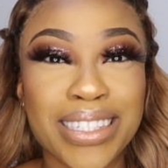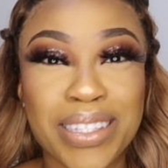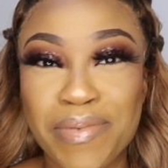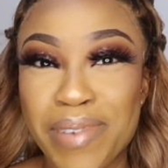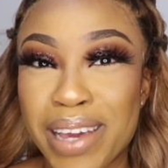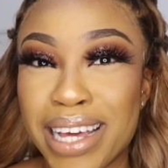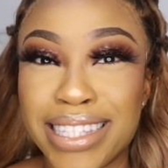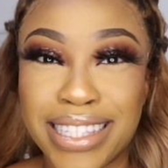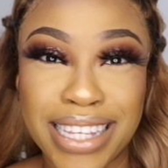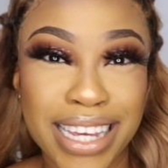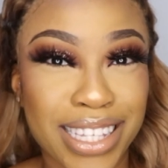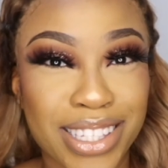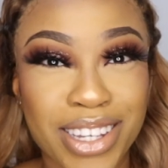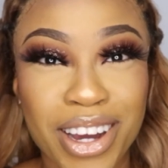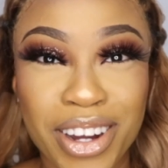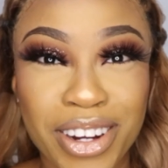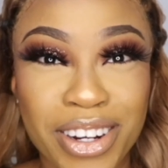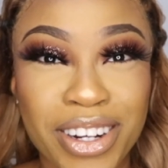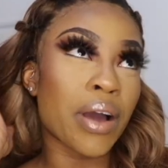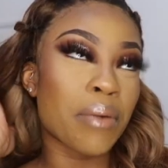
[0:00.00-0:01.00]
to be a
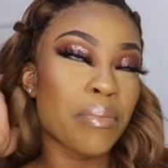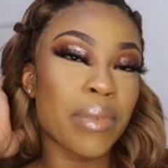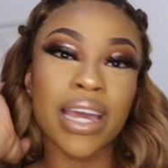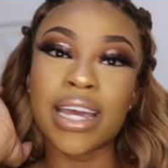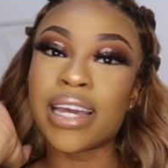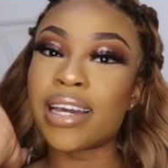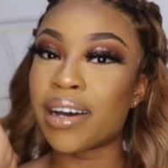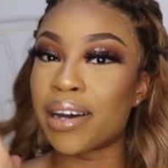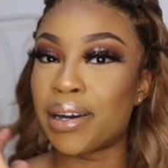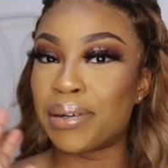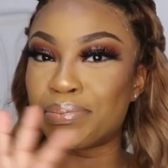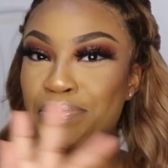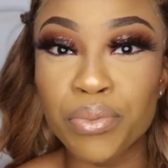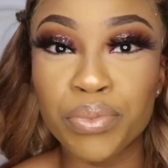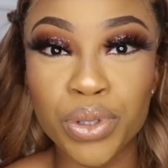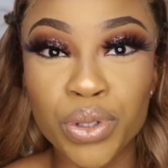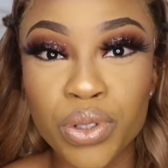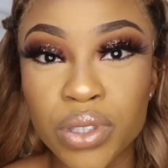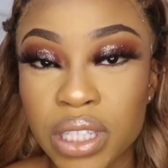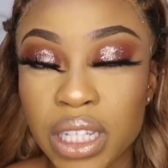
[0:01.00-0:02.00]
TikToker. I make
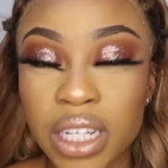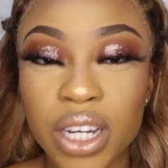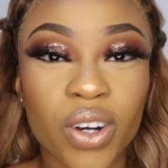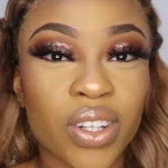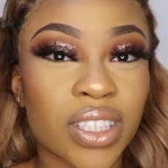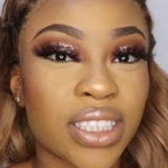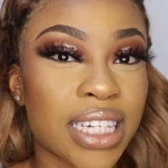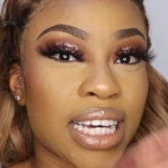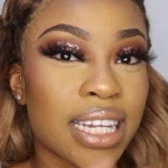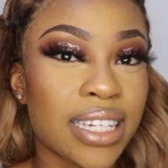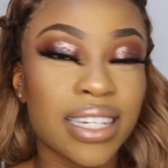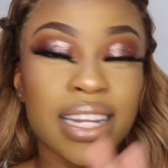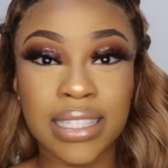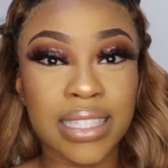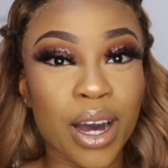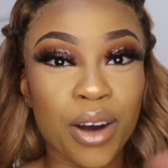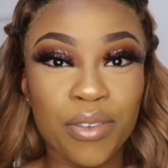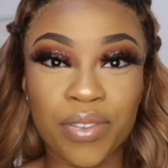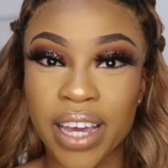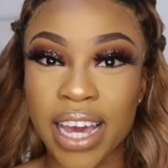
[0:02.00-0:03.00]
beauty content,
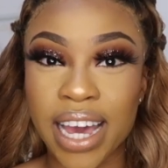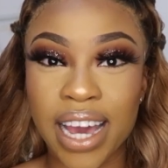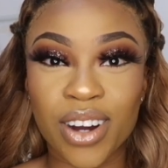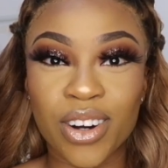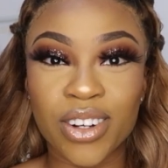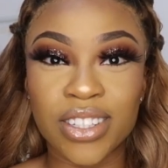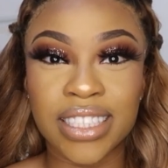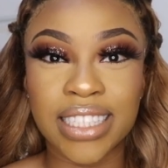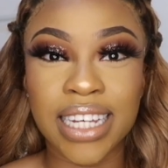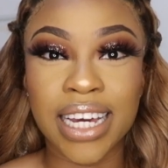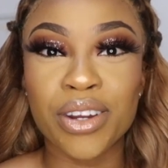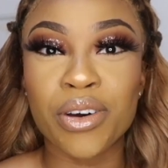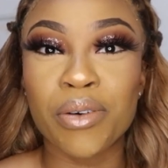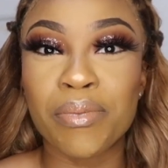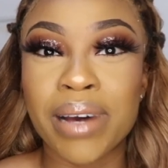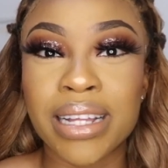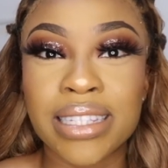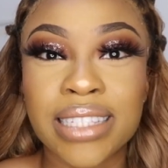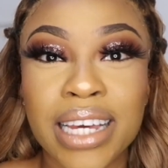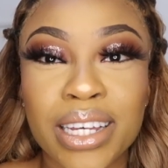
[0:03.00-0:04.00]
self-care content
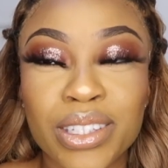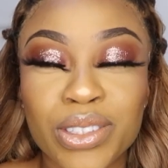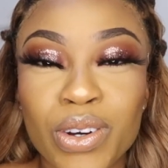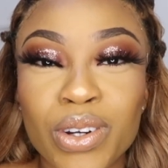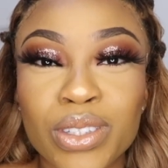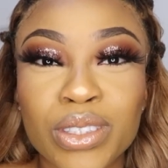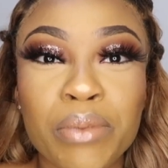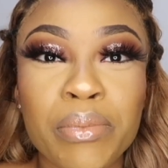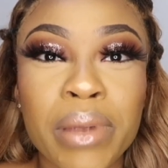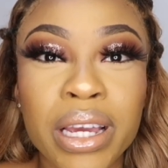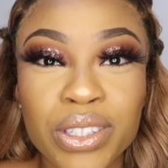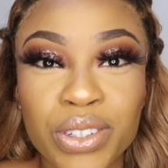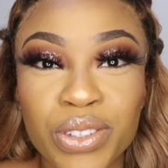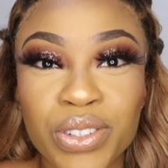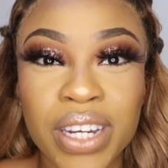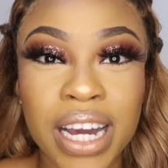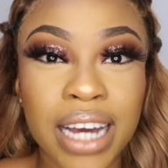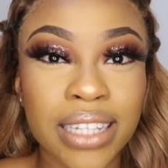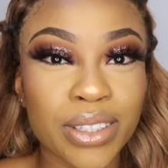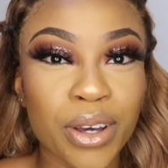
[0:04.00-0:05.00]
on my TikTok, so make sure
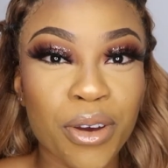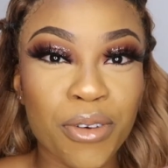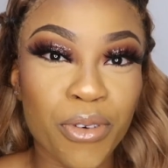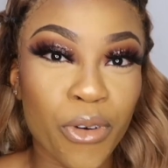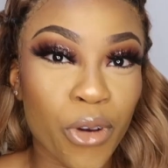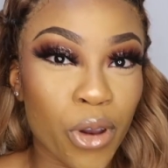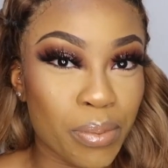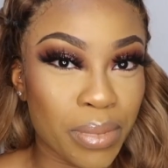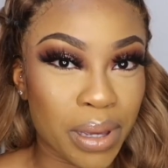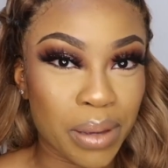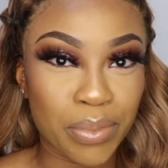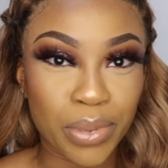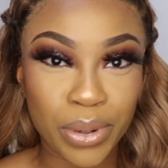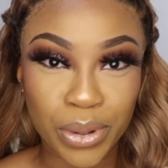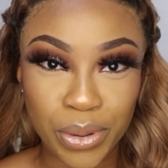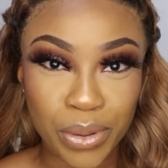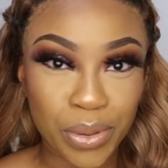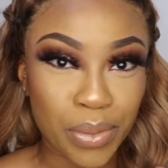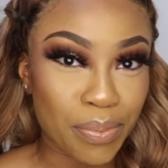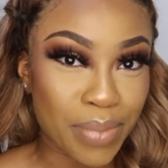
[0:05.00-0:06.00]
you guys go follow me,
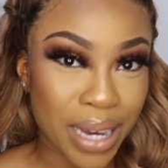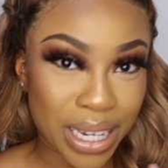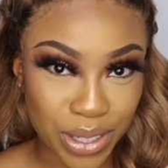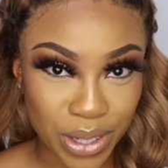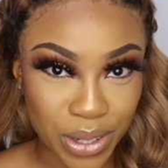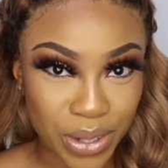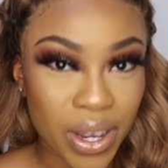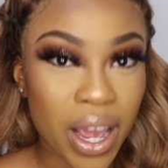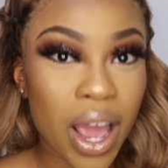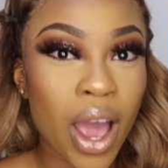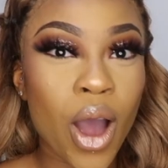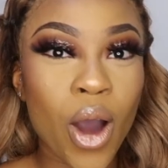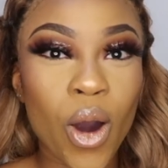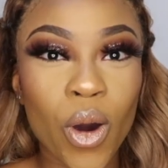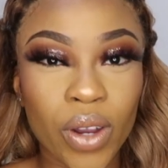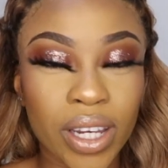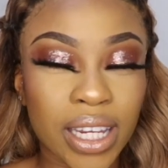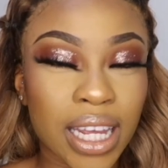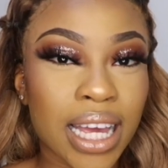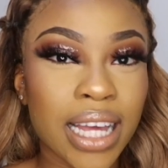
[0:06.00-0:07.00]
Bolly Badjo,
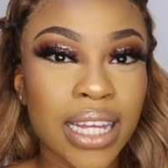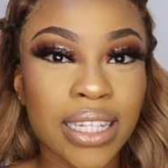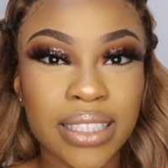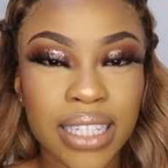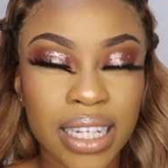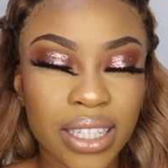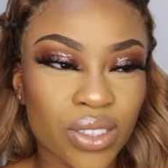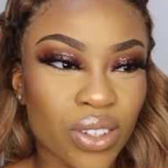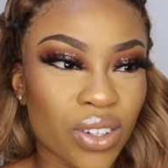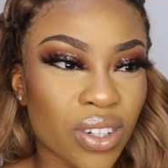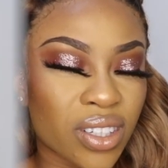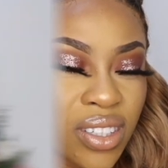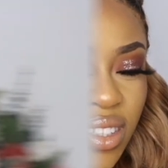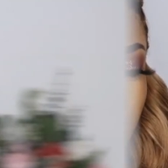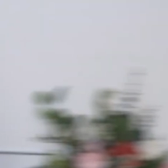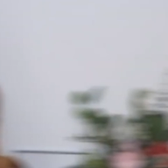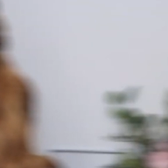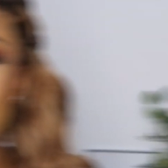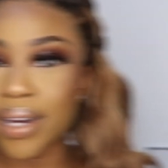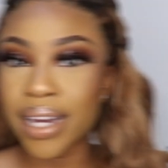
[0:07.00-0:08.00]
on TikTok.
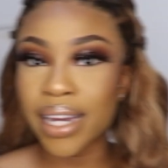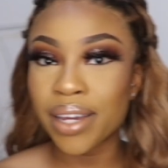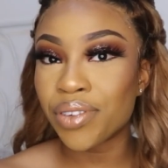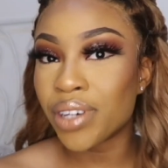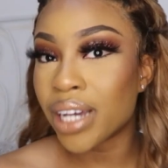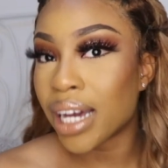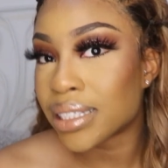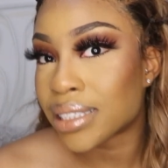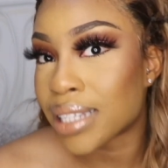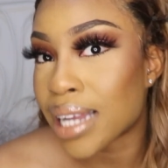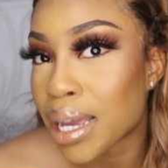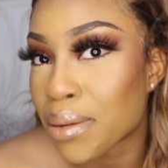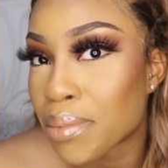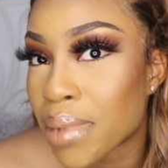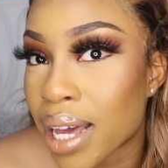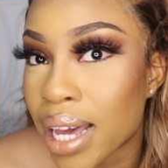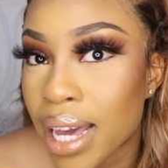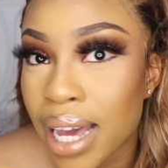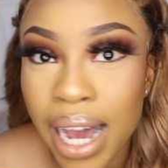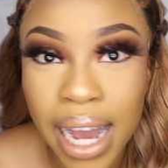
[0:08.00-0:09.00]
Anyway, if you guys like
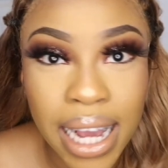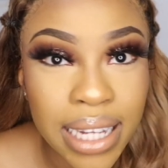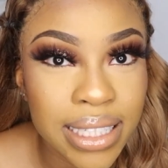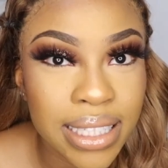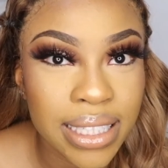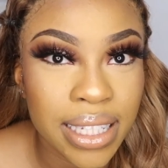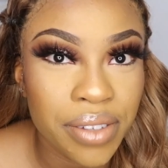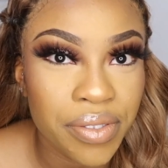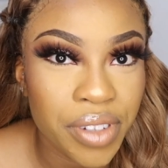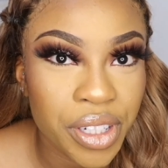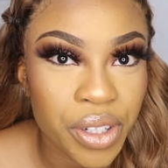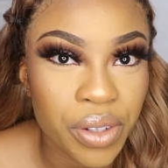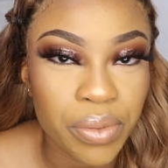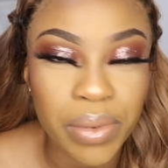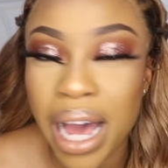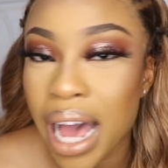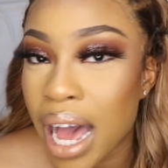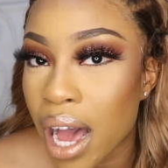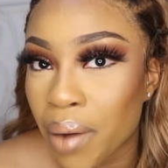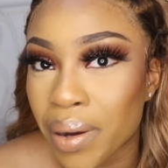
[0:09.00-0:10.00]
my hair, I actually did a video on
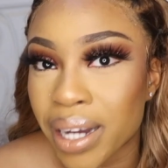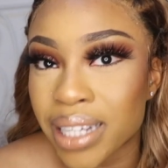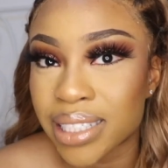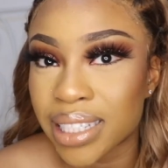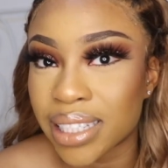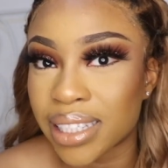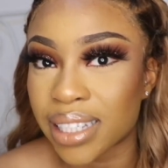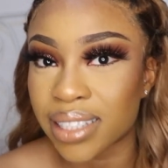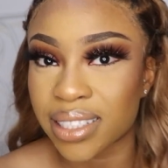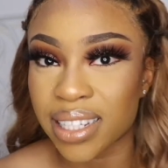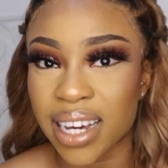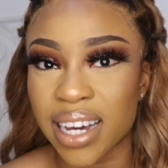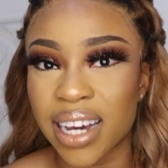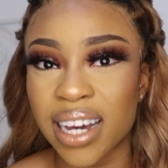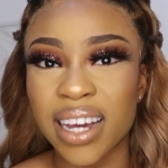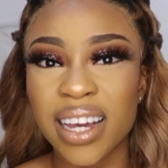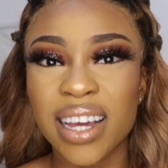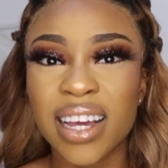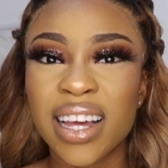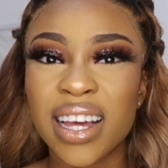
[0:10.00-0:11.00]
how I did this
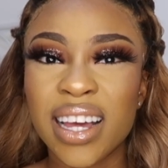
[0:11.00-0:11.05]
hair,